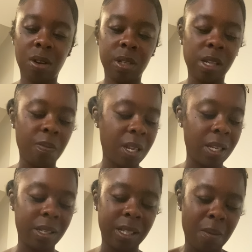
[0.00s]

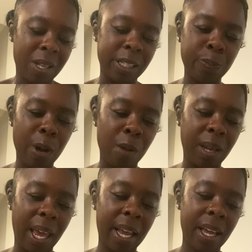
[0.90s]
Something, something's
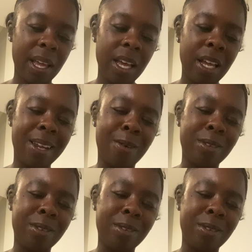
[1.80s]
public. Now,